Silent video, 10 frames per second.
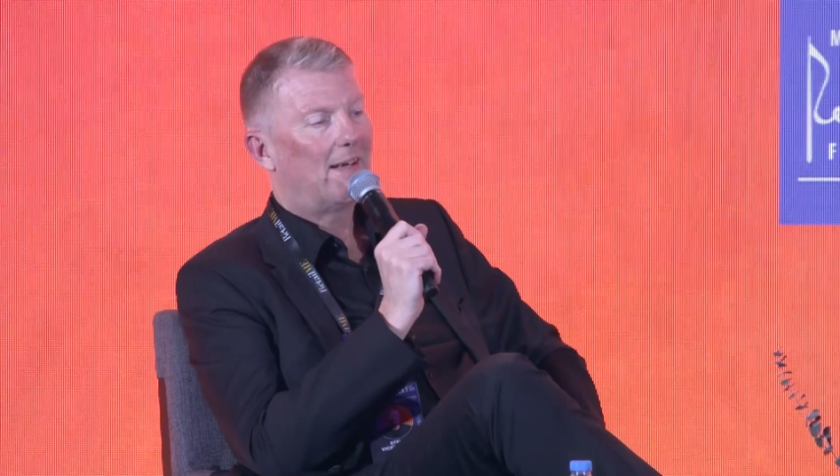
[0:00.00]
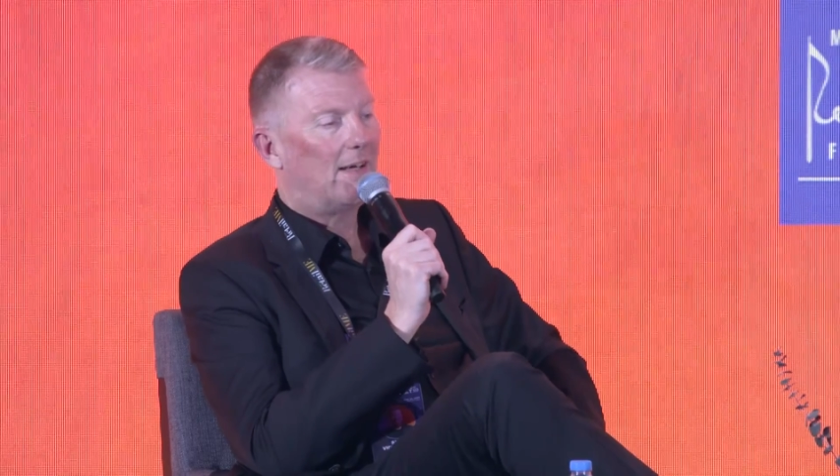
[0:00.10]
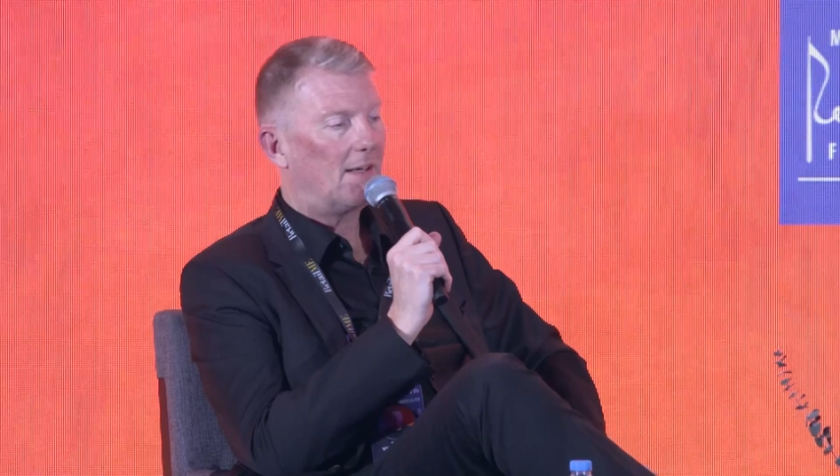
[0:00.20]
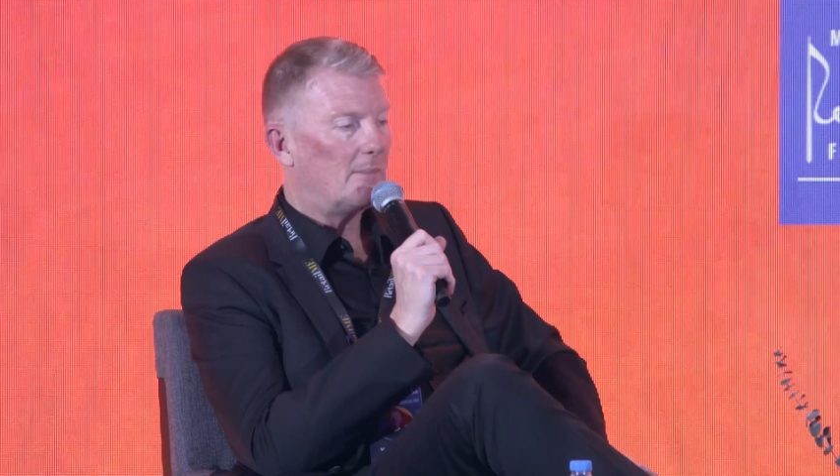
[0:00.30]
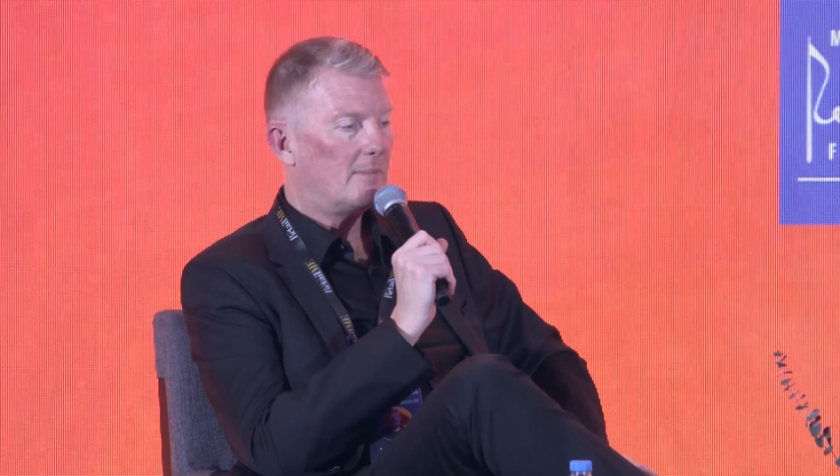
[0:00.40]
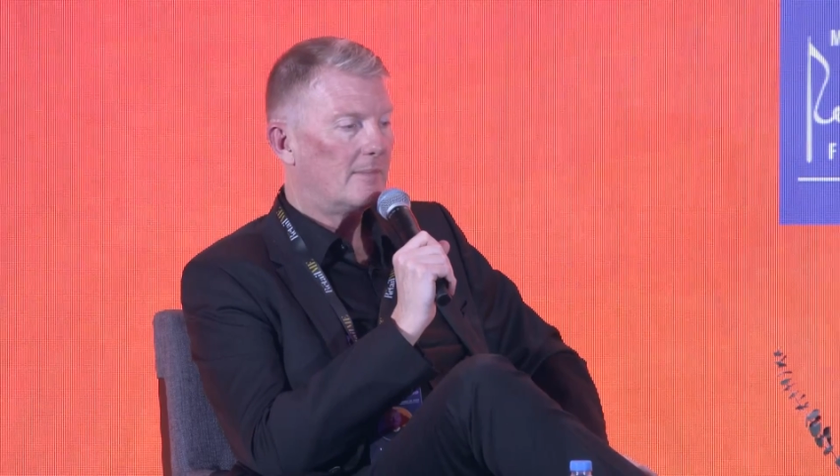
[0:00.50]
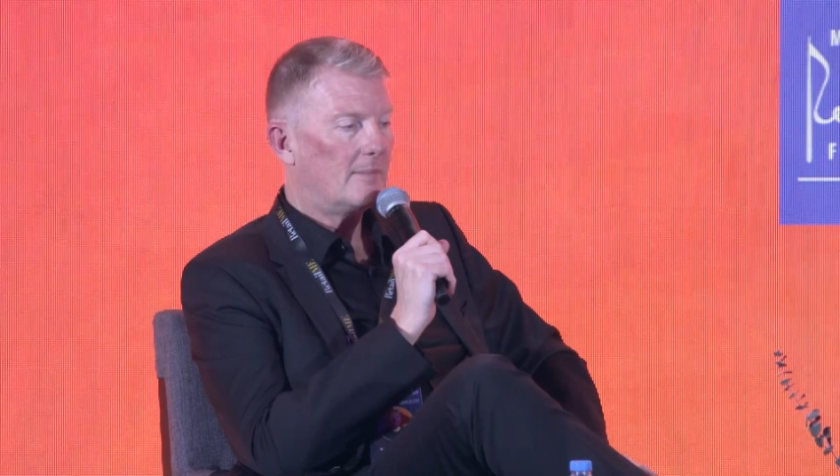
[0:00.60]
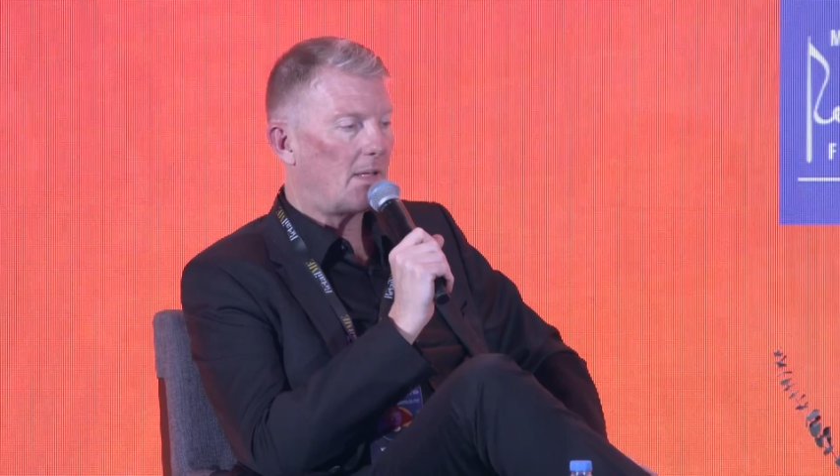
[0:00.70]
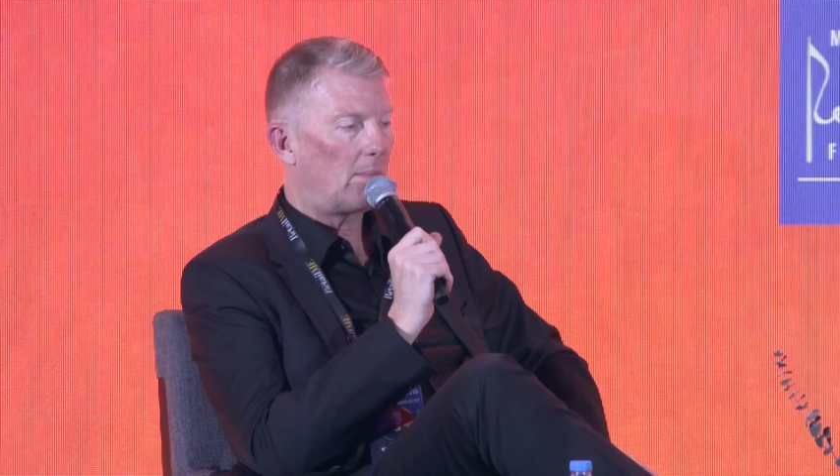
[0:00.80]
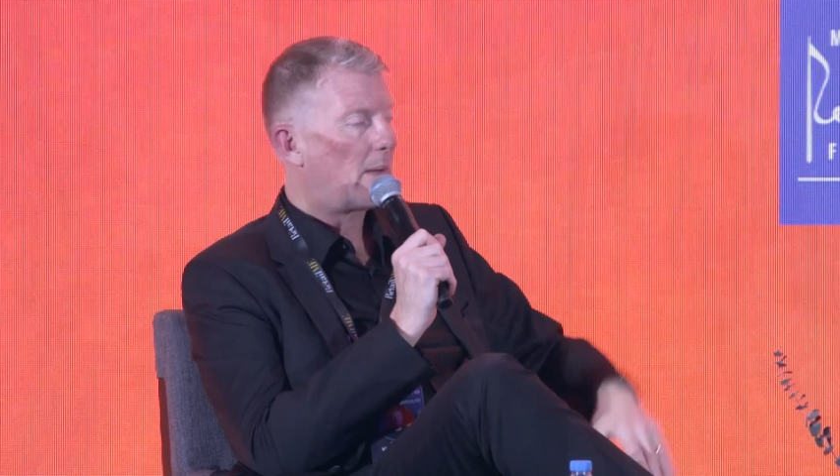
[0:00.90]

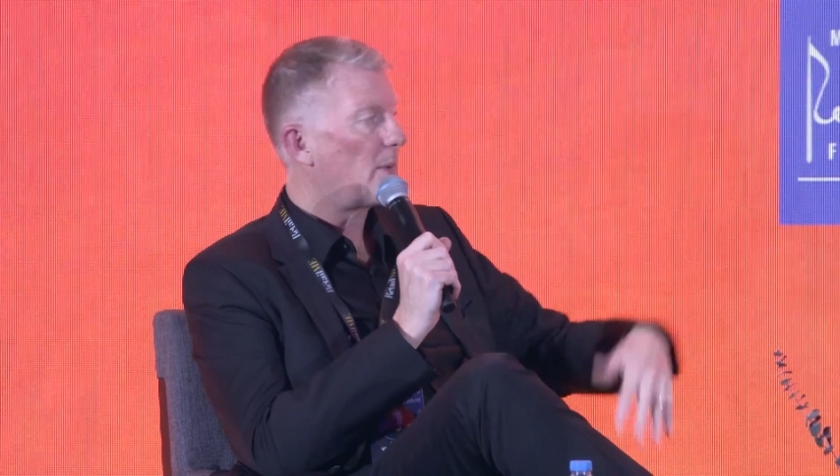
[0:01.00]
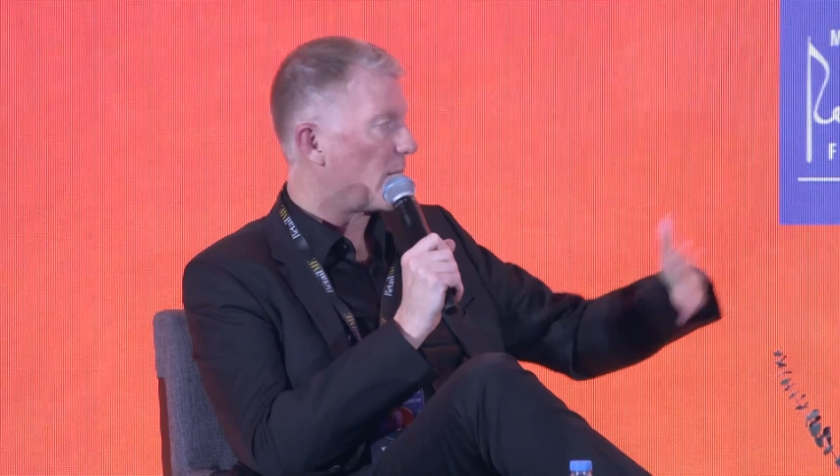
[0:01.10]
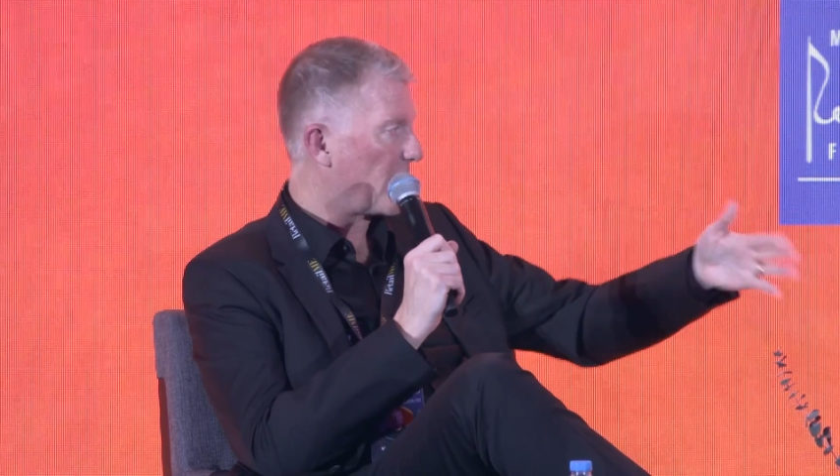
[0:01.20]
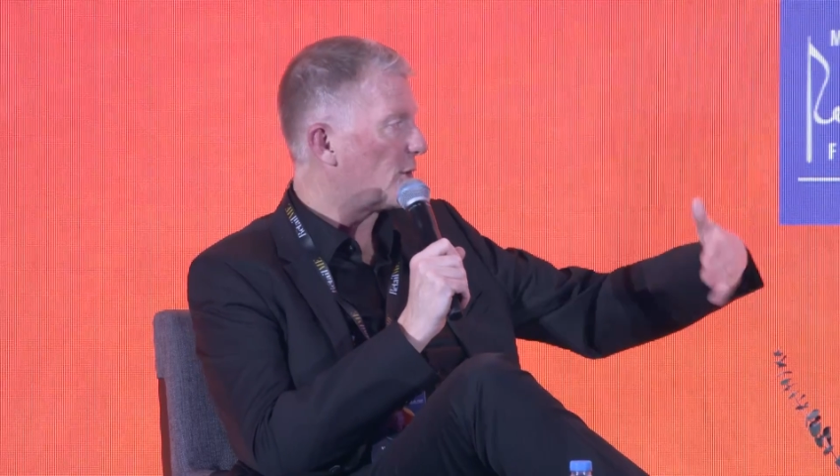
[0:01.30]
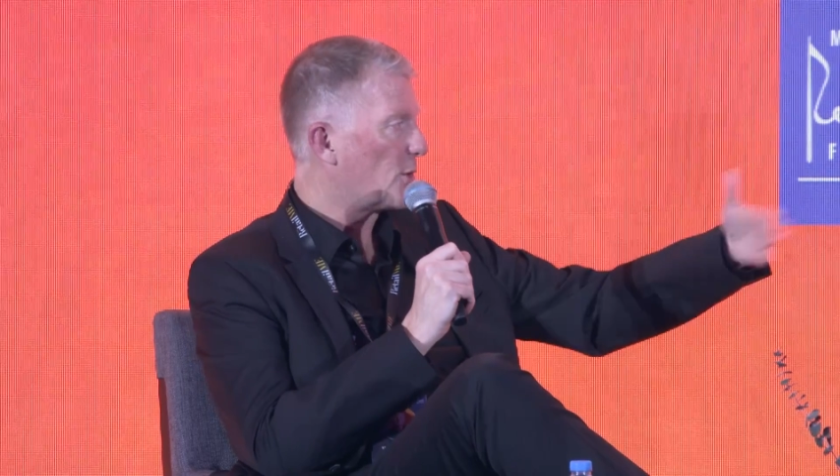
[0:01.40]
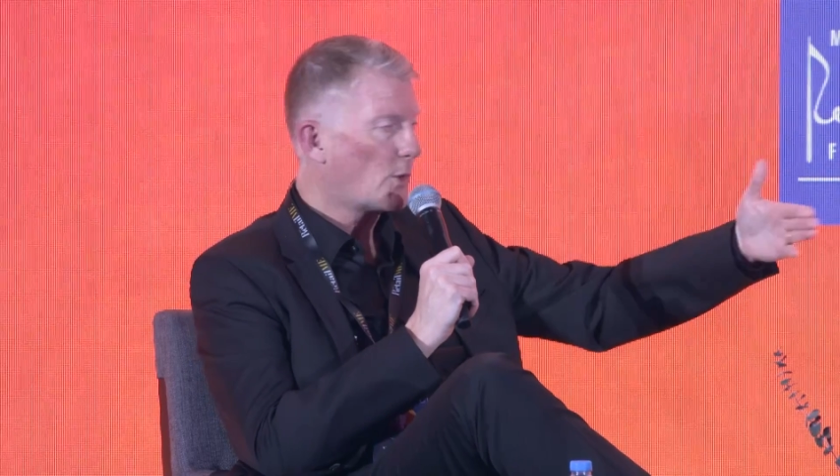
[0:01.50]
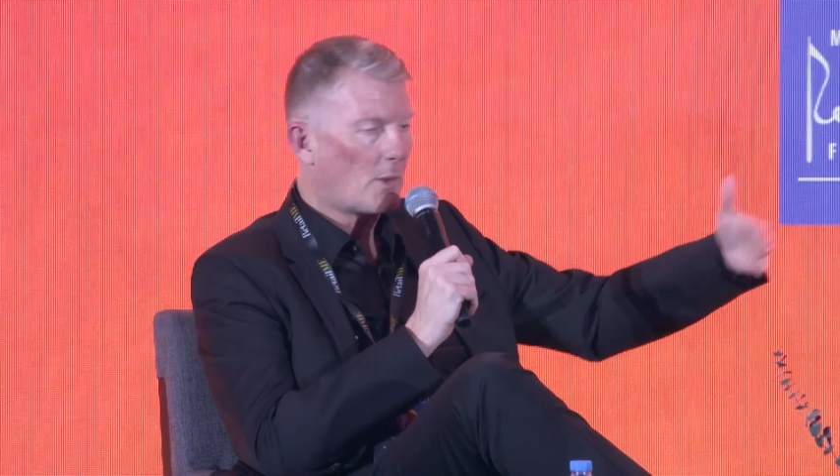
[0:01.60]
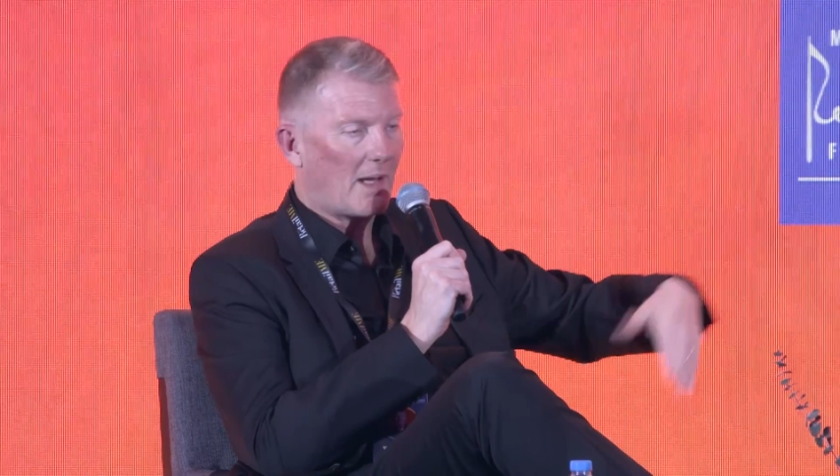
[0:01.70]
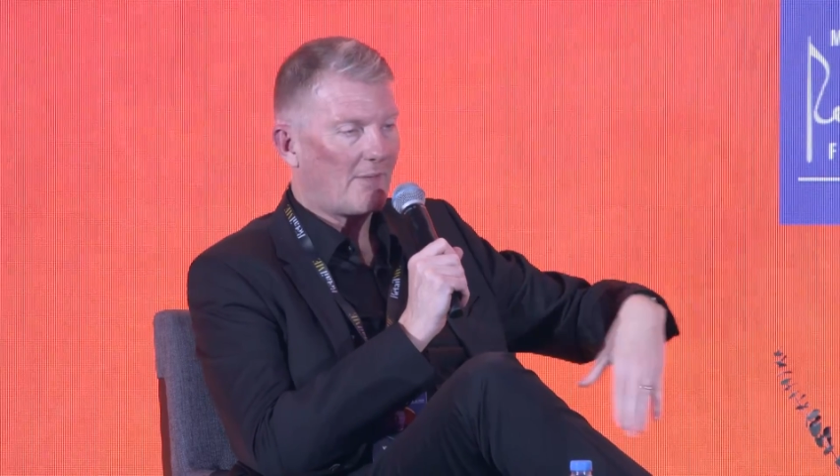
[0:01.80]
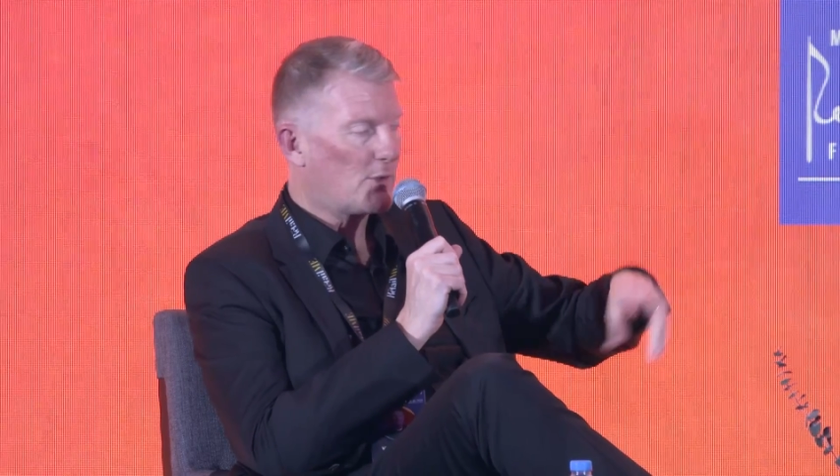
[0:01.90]
And maybe we can talk
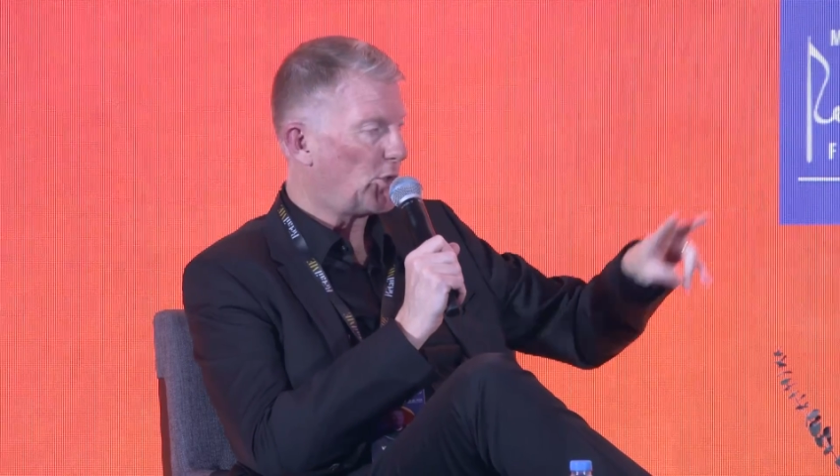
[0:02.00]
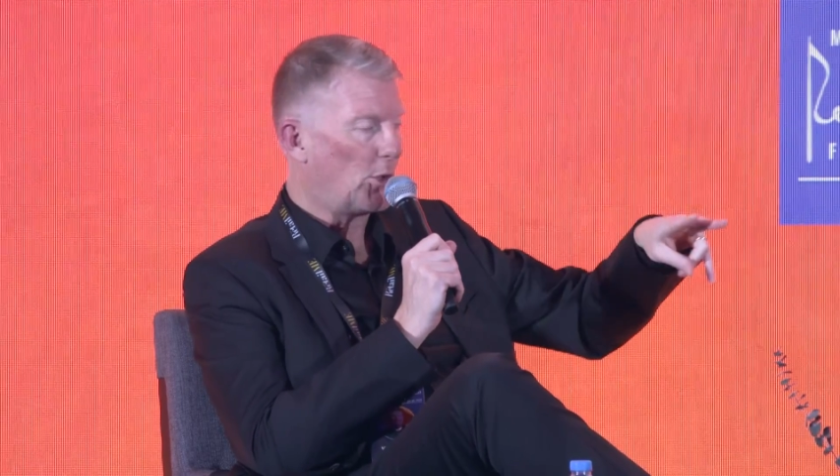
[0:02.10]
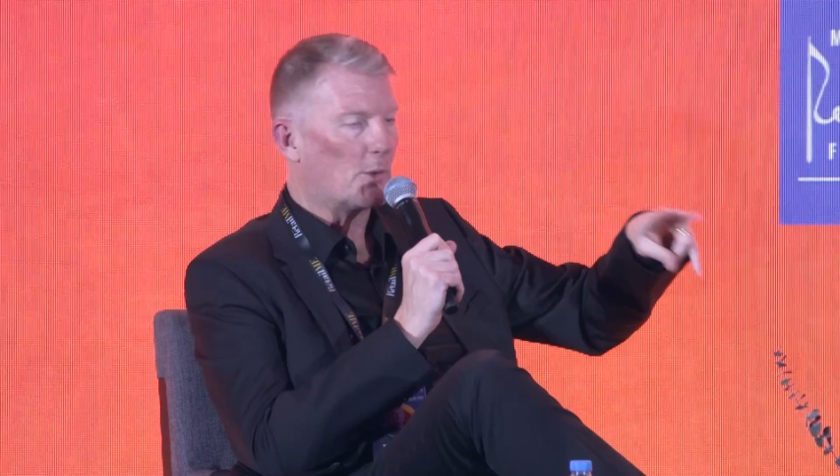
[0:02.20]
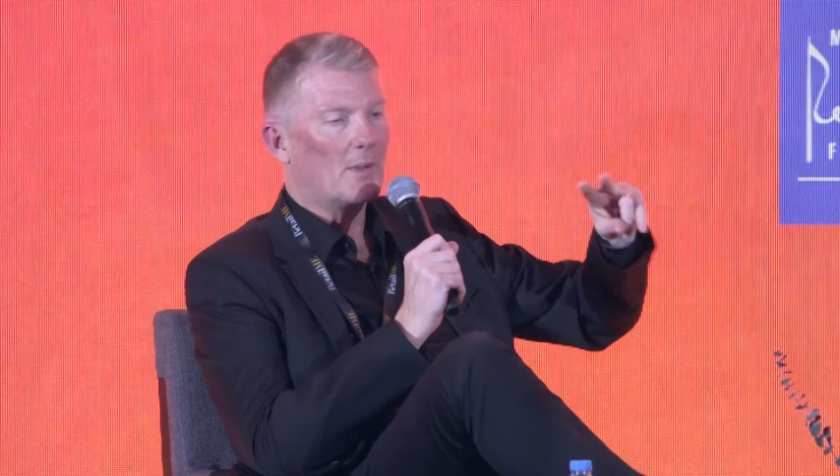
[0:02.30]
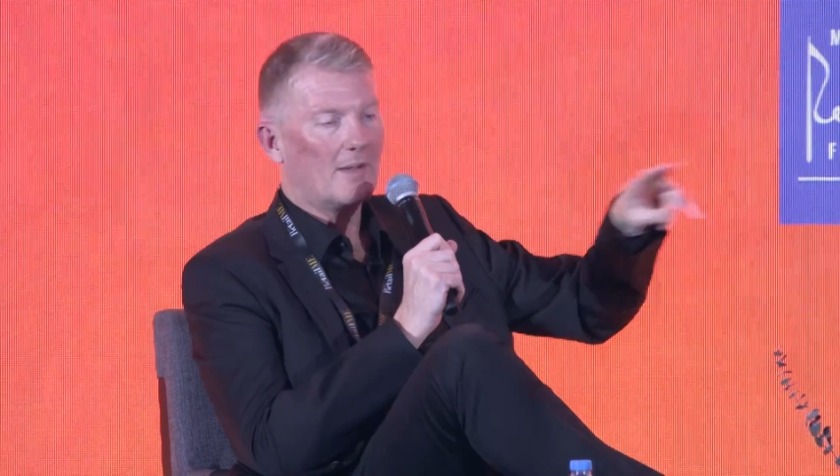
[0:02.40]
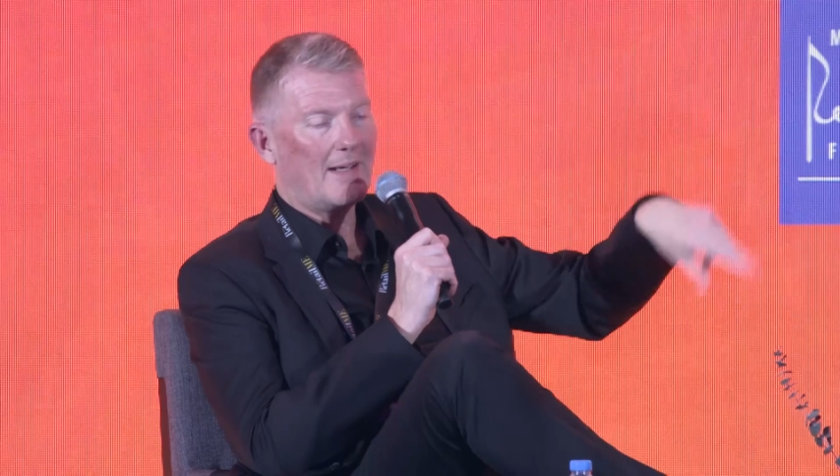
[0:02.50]
about the 2